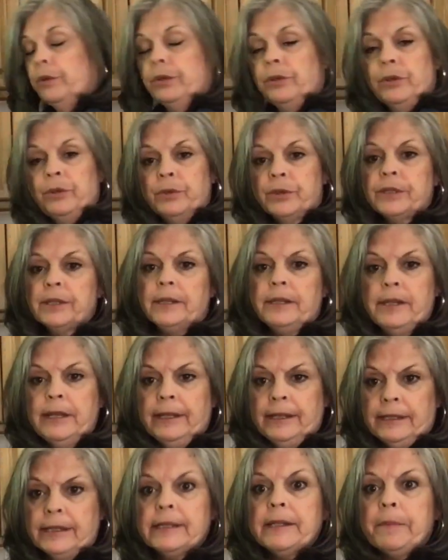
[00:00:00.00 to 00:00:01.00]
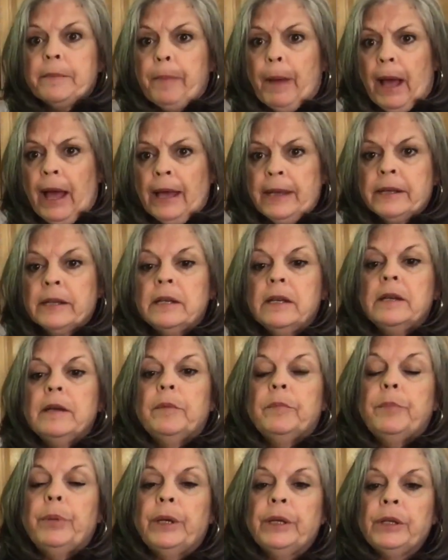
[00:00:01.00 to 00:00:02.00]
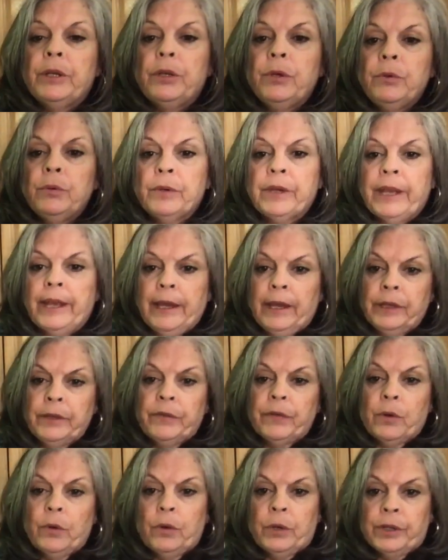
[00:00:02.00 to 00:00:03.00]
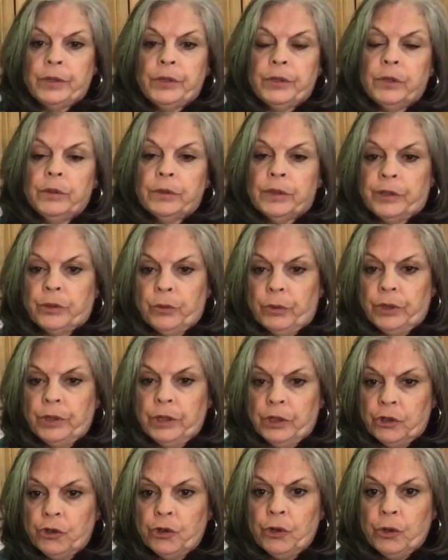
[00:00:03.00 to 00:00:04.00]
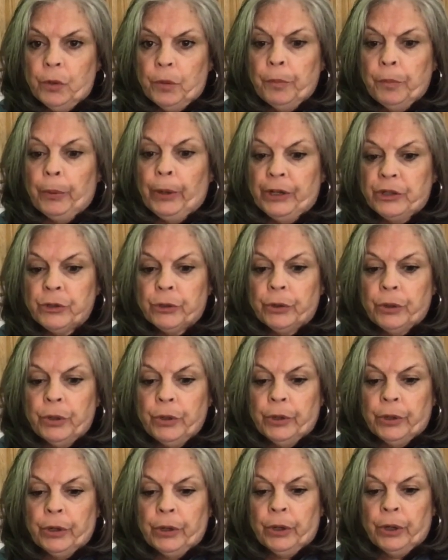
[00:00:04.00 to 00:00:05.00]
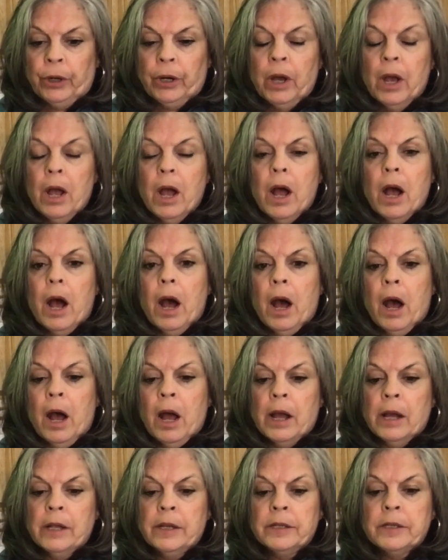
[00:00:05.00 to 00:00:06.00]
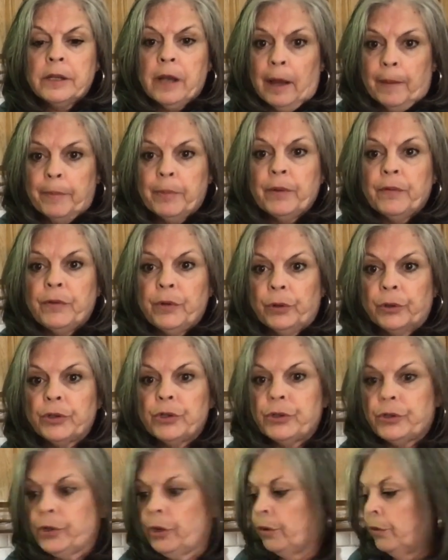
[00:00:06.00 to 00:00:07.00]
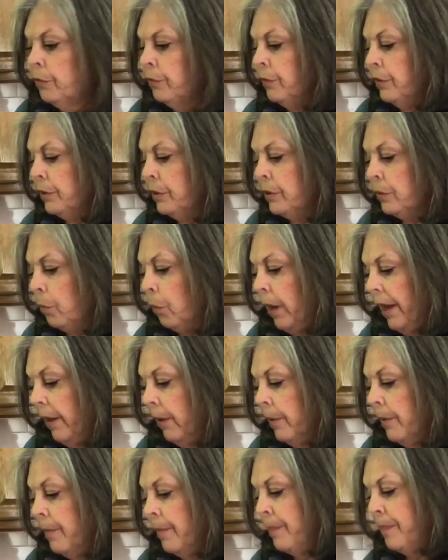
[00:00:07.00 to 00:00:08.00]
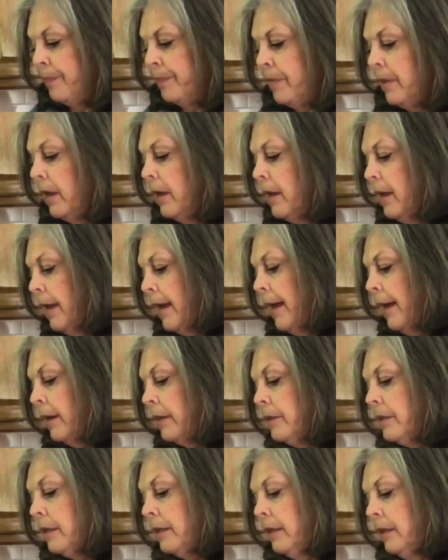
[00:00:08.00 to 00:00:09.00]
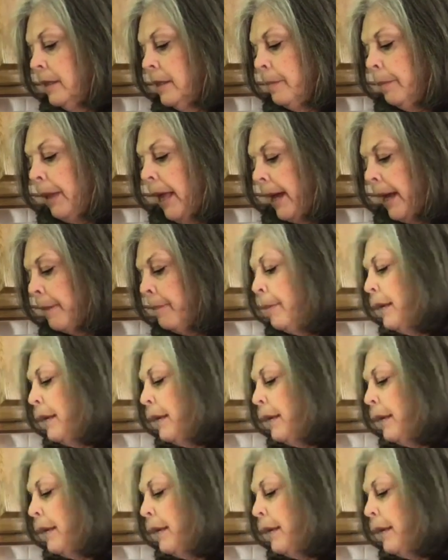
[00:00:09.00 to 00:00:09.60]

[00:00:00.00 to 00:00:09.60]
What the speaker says: use an InstaPot, but you can, of course, use a traditional pressure cooker on top of your stove as well. And to these black